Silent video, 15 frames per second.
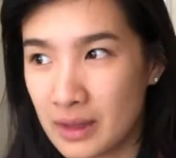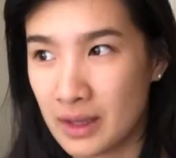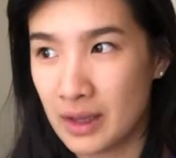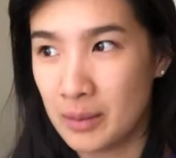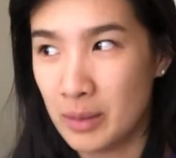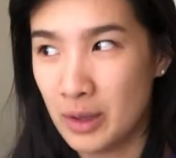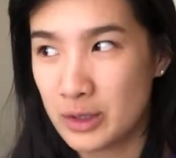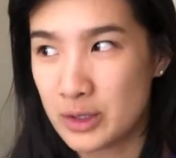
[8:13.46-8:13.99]

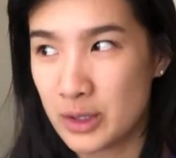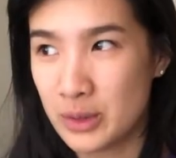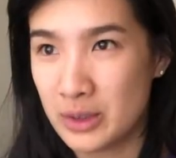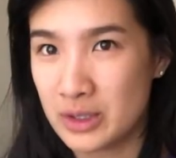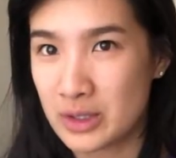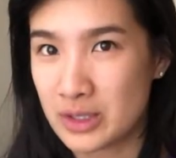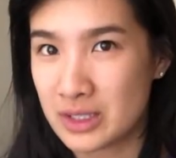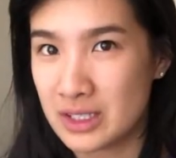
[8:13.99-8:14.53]
I'm also
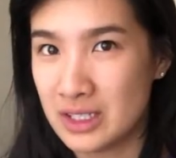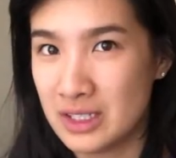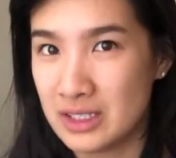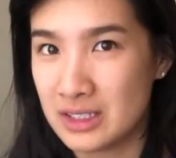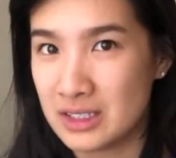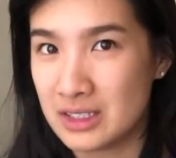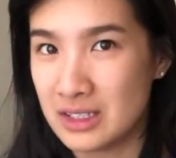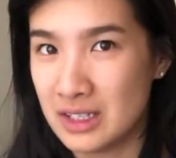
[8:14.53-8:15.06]
interested
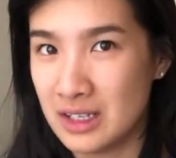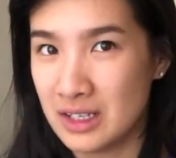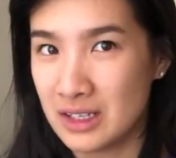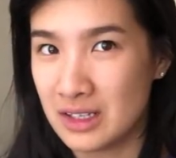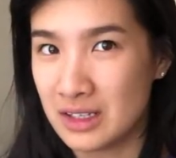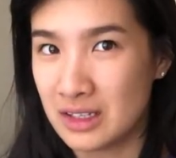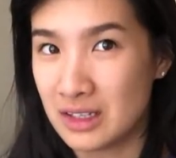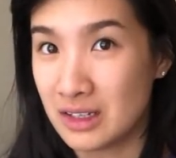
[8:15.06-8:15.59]

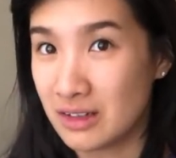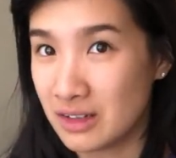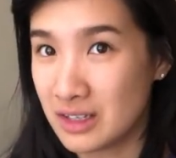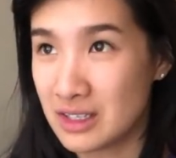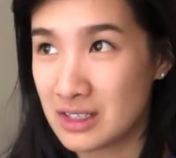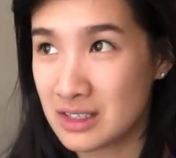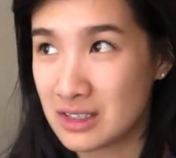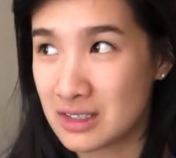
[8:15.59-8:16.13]
in
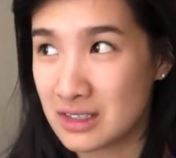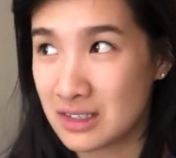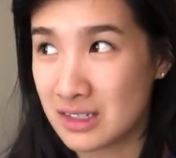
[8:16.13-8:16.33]
curious